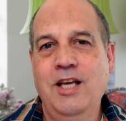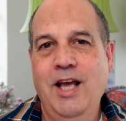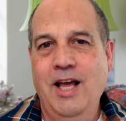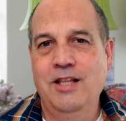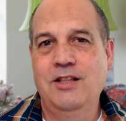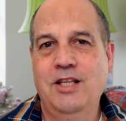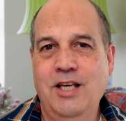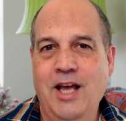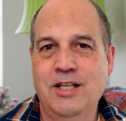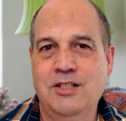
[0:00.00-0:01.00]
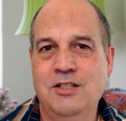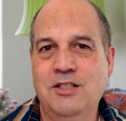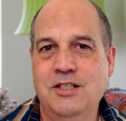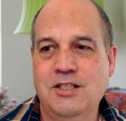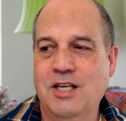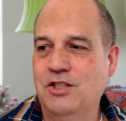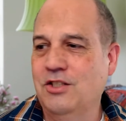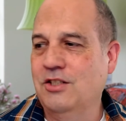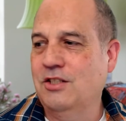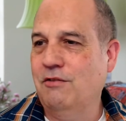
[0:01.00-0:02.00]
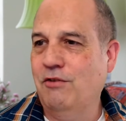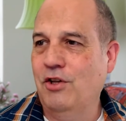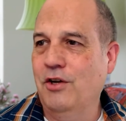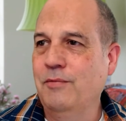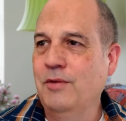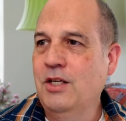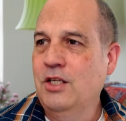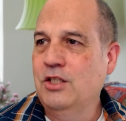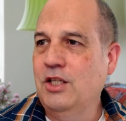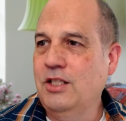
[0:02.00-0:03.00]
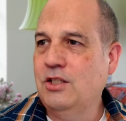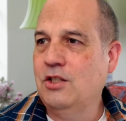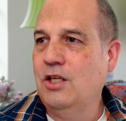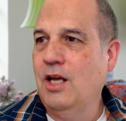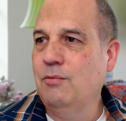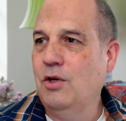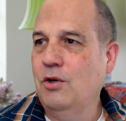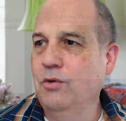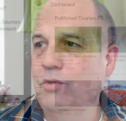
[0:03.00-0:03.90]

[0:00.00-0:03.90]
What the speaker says: and the answers and discussions that follow. So let's go